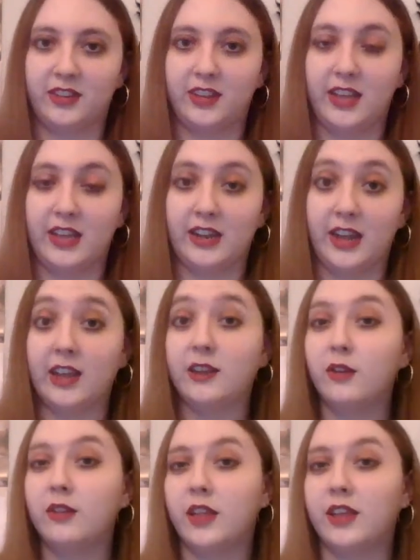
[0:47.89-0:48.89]
And I
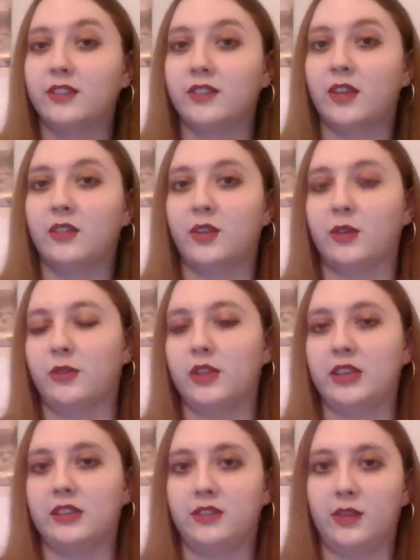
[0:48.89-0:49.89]
know that song
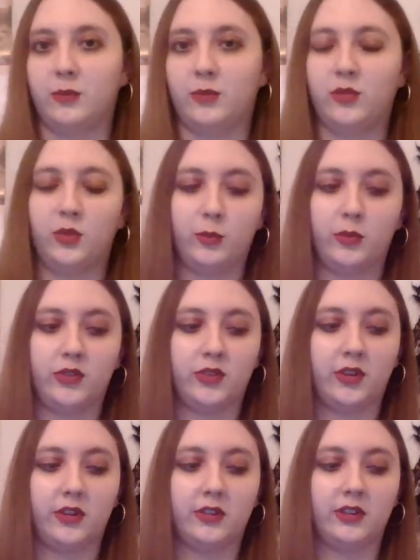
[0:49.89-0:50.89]
is
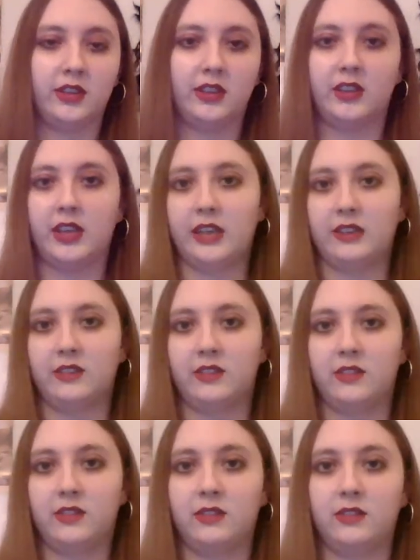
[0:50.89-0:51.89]
Superstar, in case